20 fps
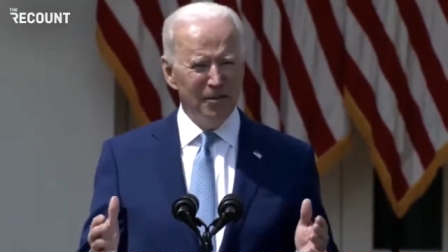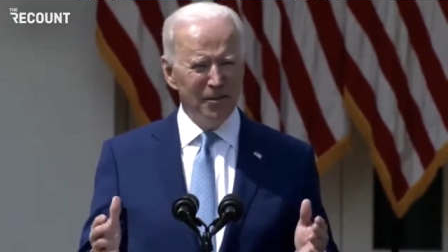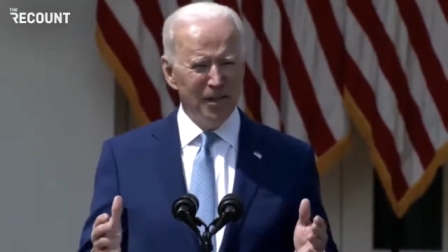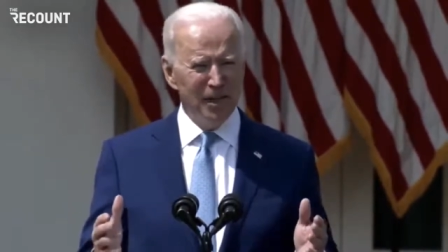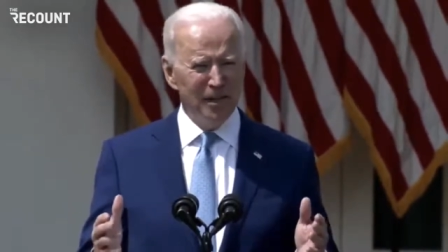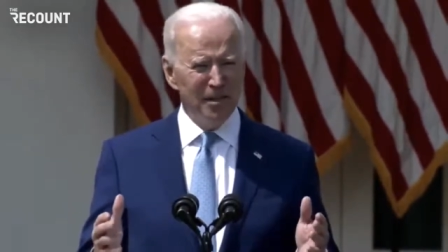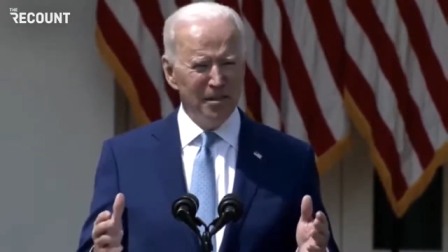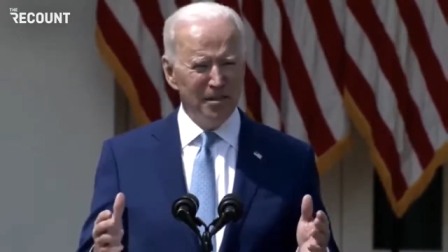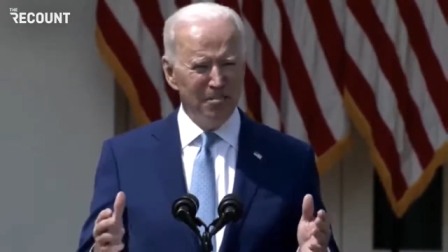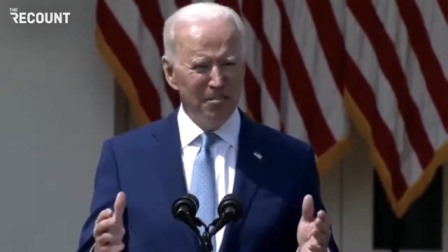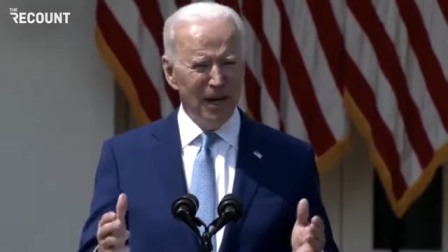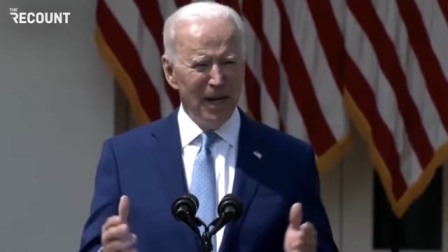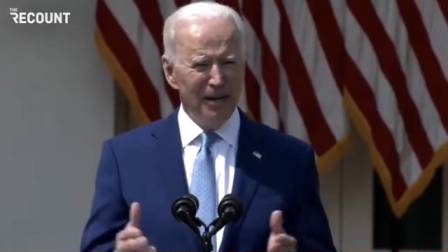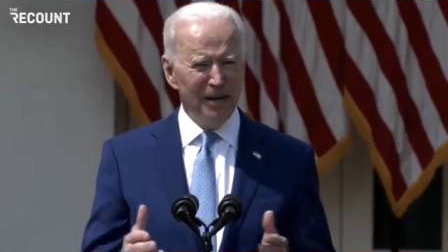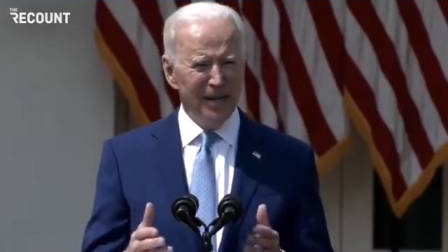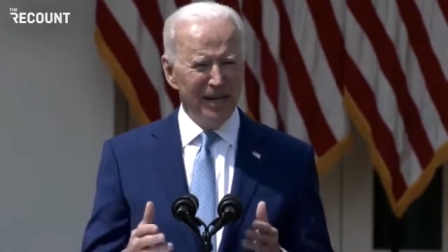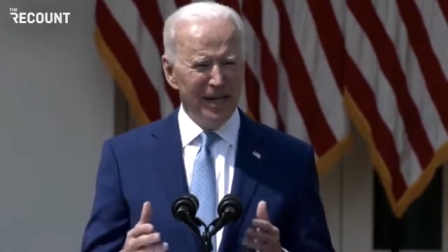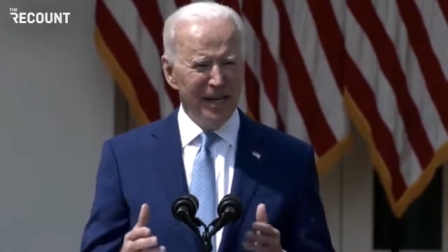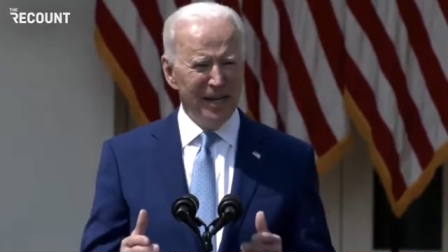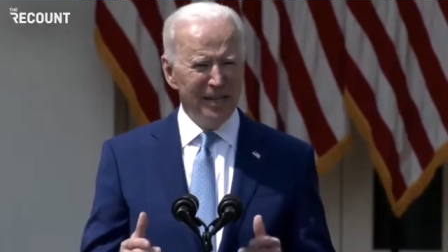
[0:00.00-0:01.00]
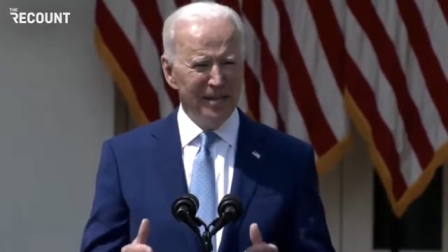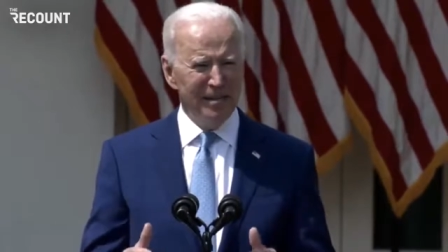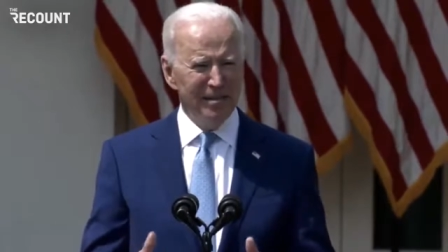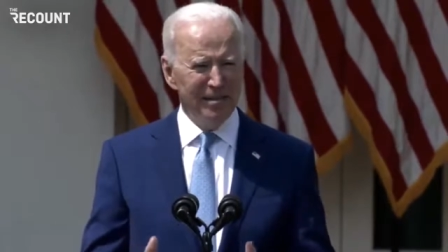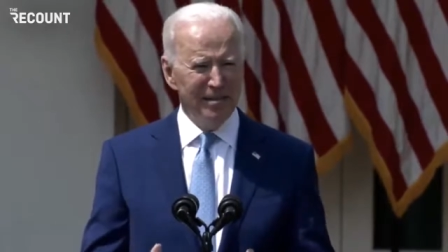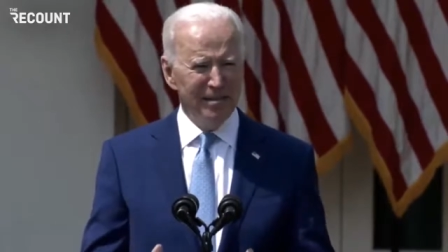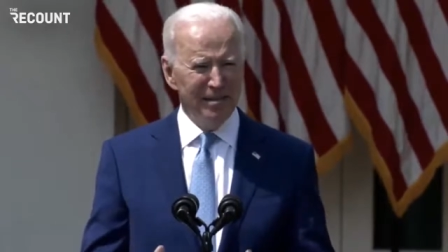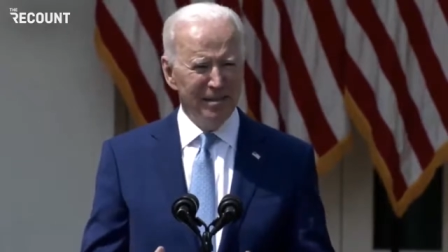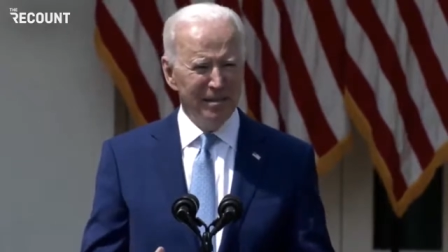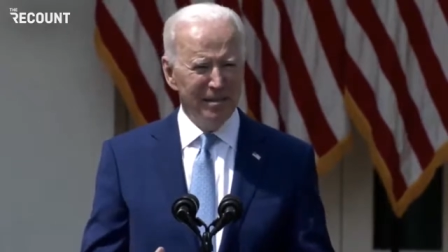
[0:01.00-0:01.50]
check to buy the kit,
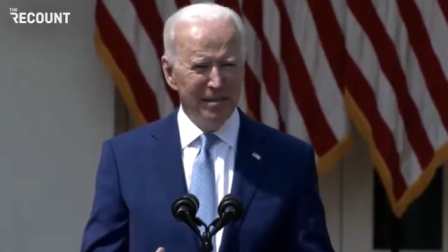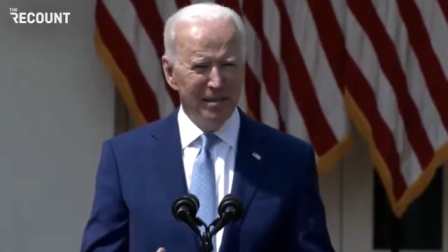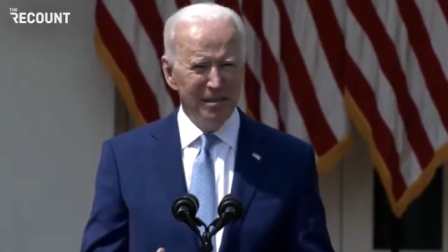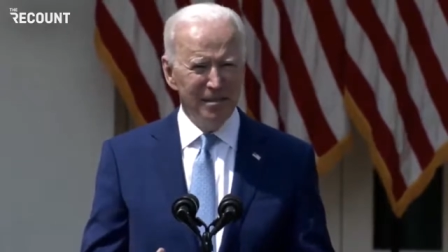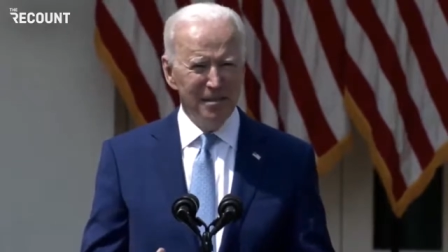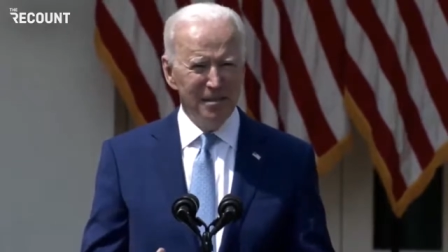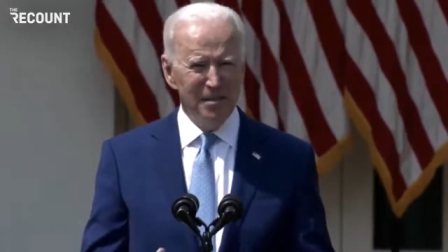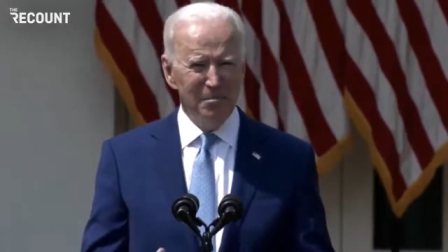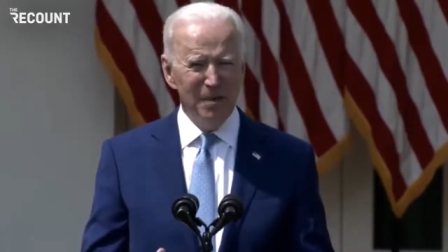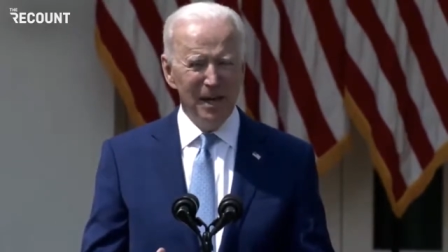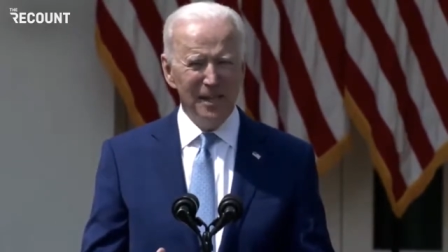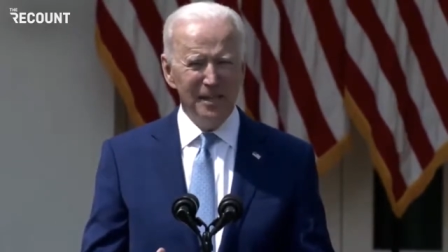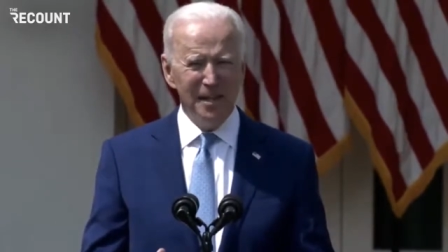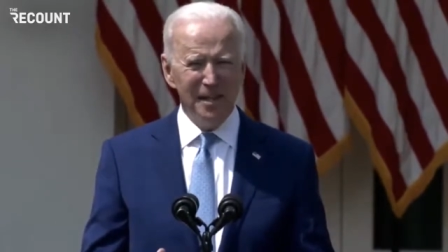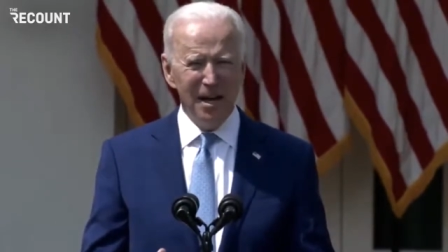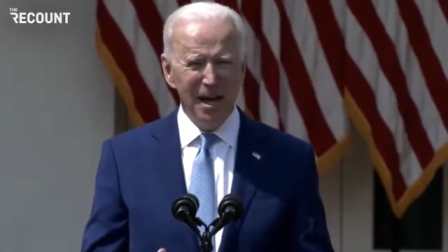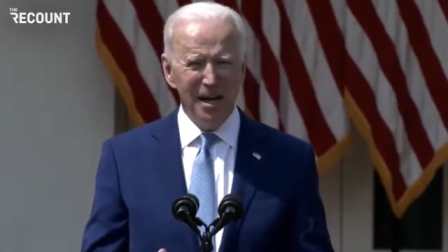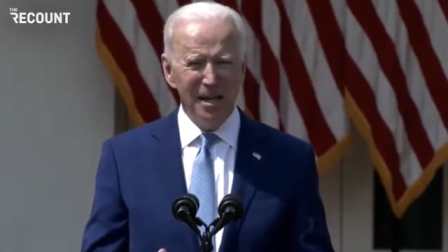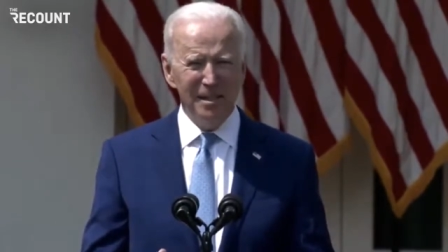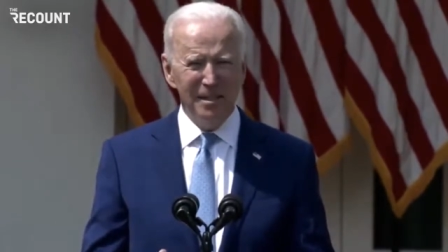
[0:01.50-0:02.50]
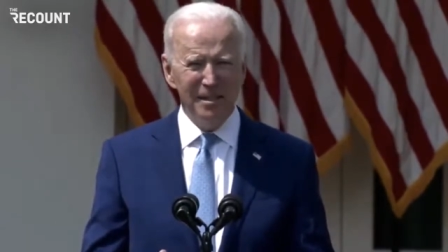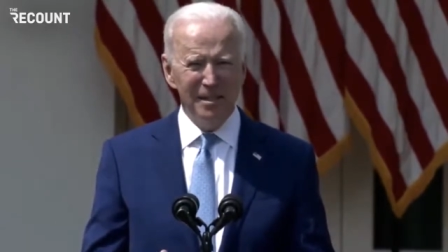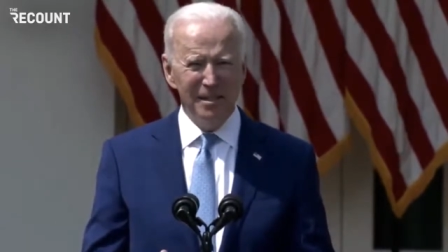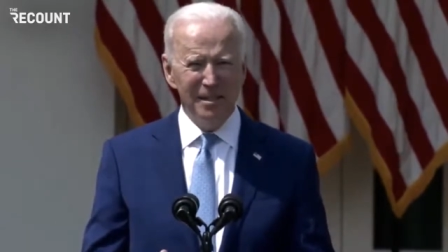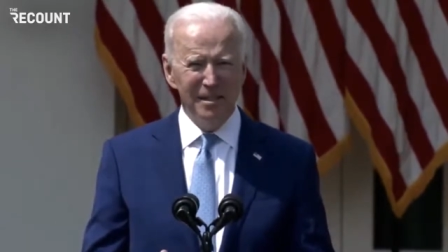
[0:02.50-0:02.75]
to make the gun.